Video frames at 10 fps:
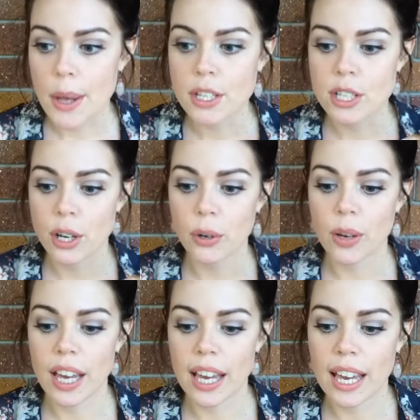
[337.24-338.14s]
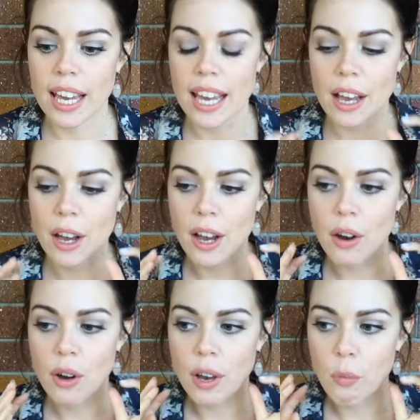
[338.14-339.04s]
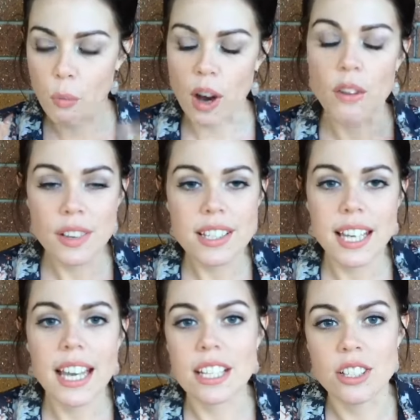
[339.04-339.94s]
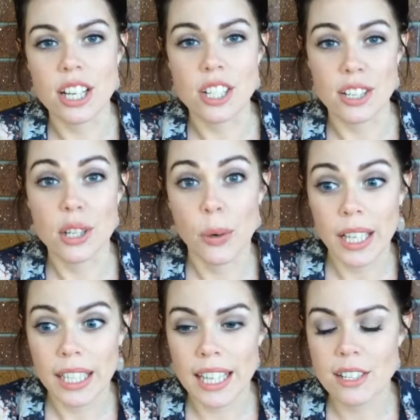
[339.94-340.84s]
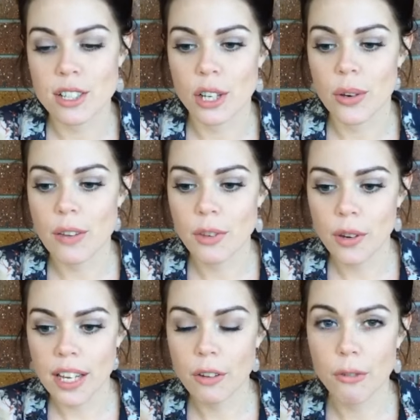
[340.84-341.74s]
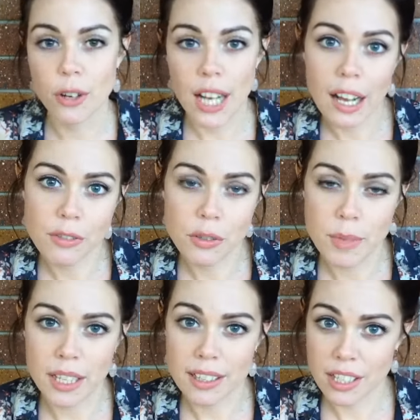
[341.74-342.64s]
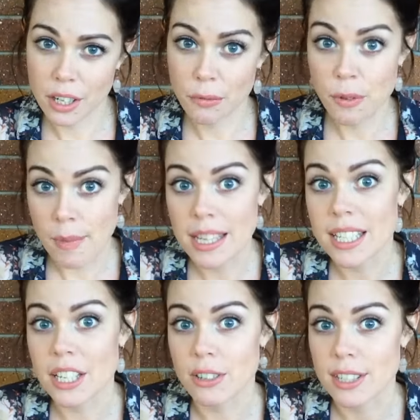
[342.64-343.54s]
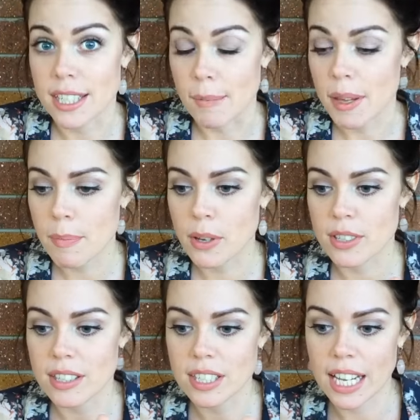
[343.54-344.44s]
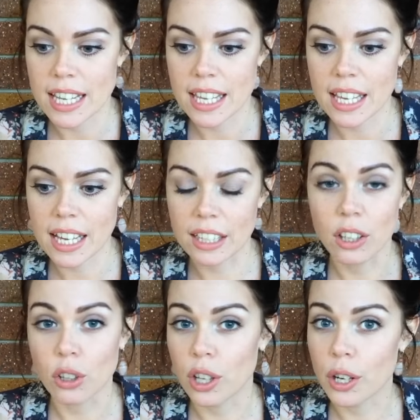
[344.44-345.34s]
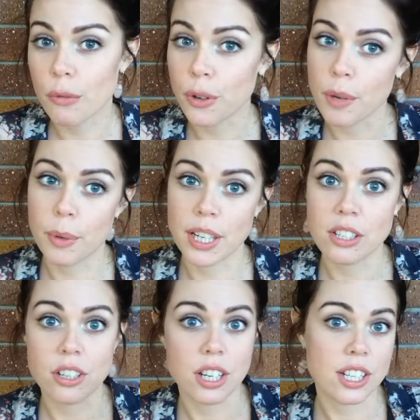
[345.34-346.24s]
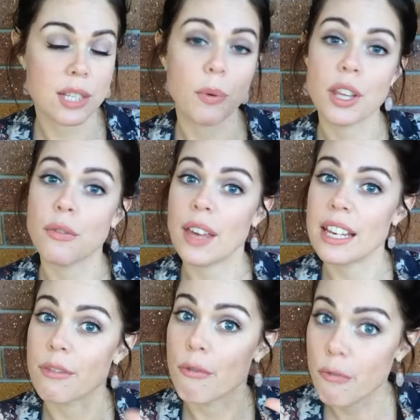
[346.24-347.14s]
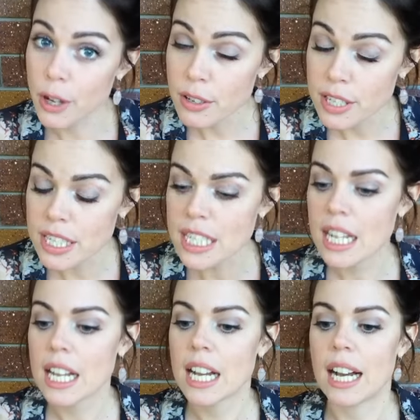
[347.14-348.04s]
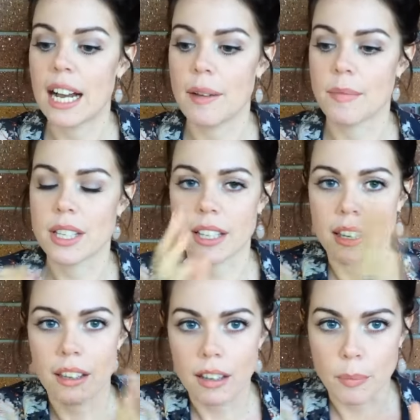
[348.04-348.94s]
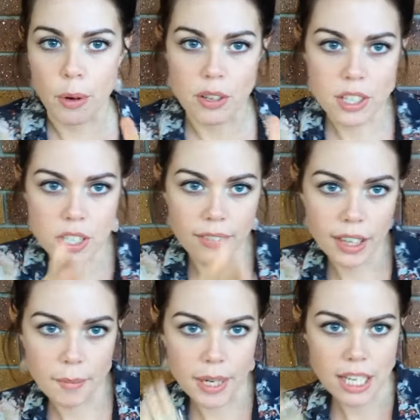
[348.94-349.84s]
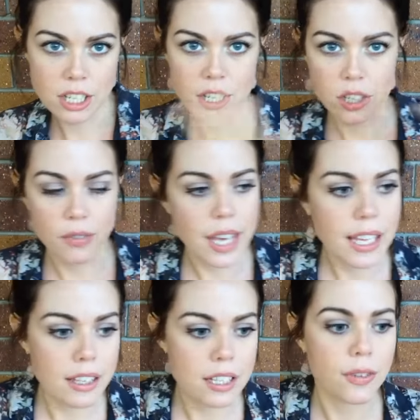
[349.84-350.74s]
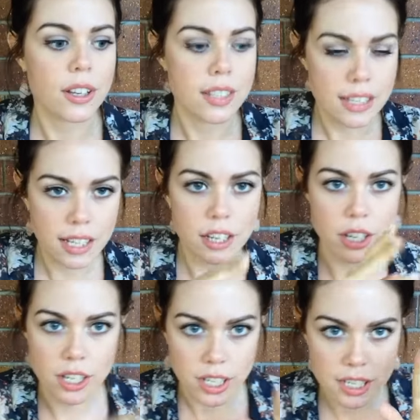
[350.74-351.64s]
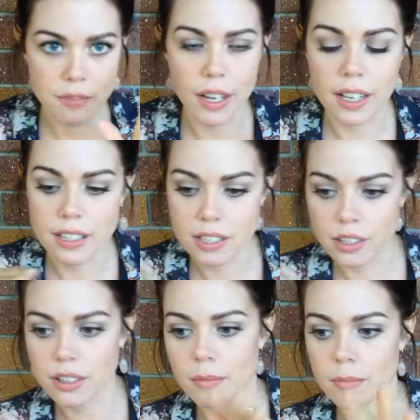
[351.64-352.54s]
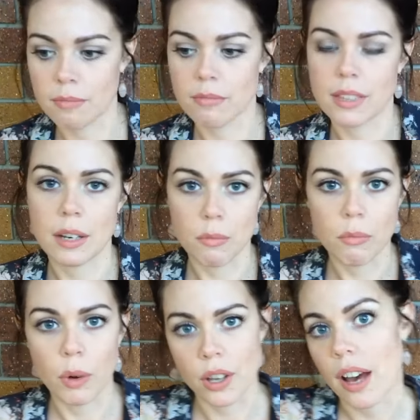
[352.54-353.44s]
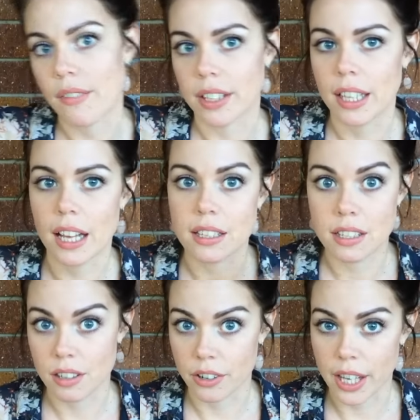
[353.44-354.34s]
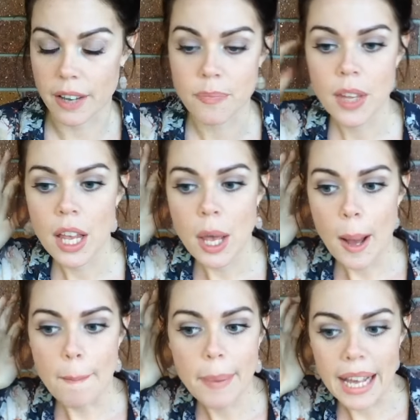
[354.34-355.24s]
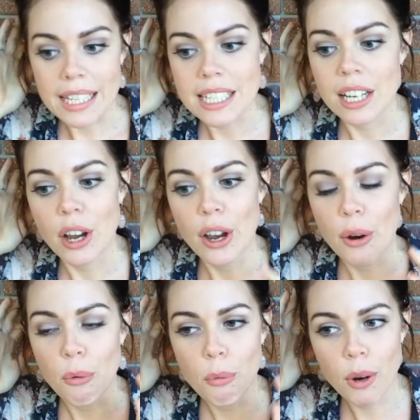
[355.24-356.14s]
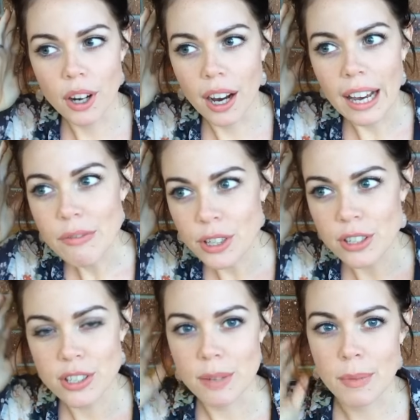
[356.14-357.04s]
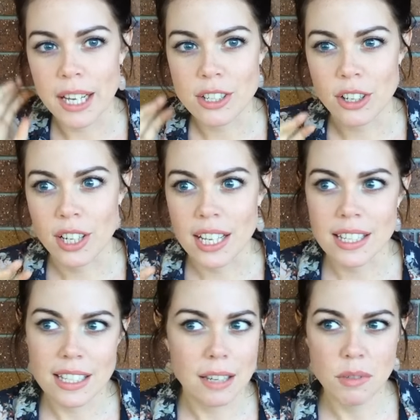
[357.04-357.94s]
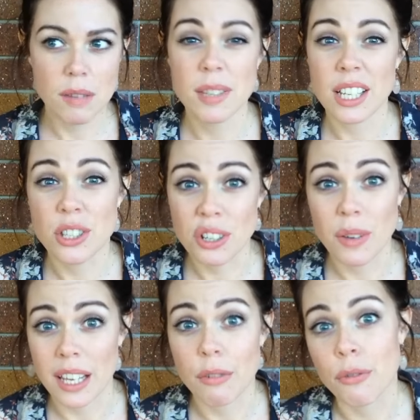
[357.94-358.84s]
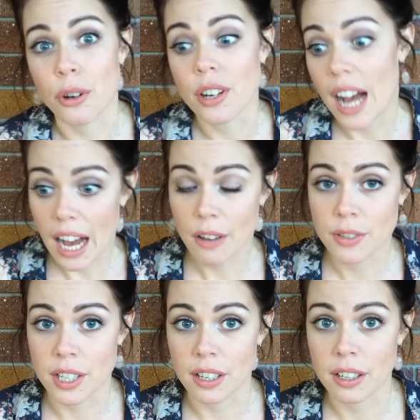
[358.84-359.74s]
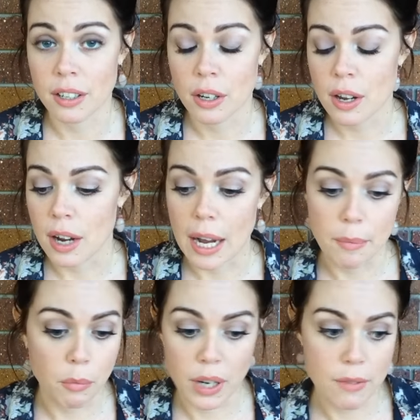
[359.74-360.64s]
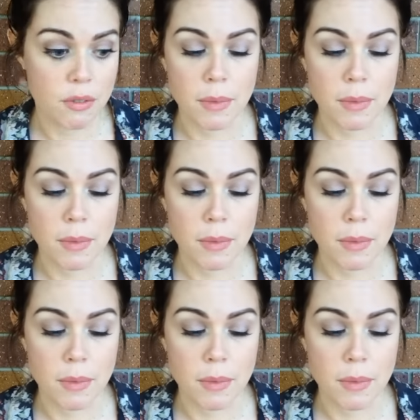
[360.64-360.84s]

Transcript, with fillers: So obviously it digests quickly so if you're eating fruit after a meal it's going to ferment in your stomach because it's taking a lot longer for your body to digest what you've eaten first um, it's like a process of elimination. So if you eat this first, that's going to digest faster than what you're having last. Okay. But what I've noticed on my journey is that sometimes I do eat fruit after um, whatever